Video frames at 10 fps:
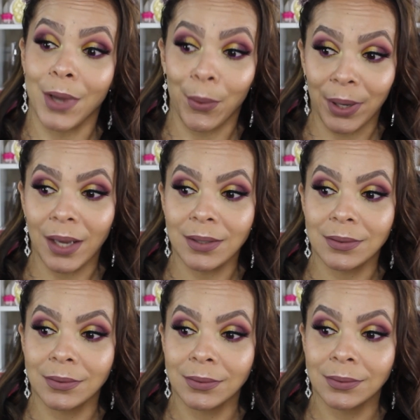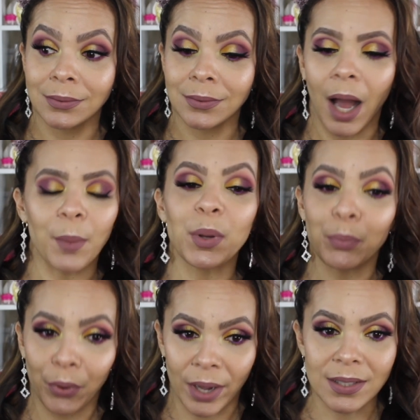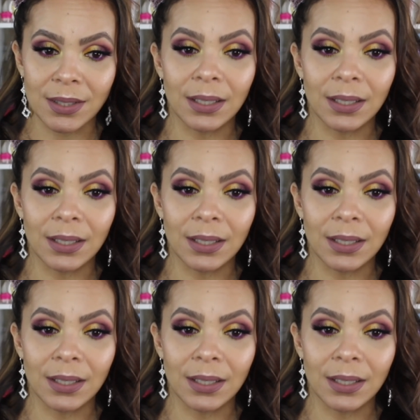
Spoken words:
Okay, I'm impressed.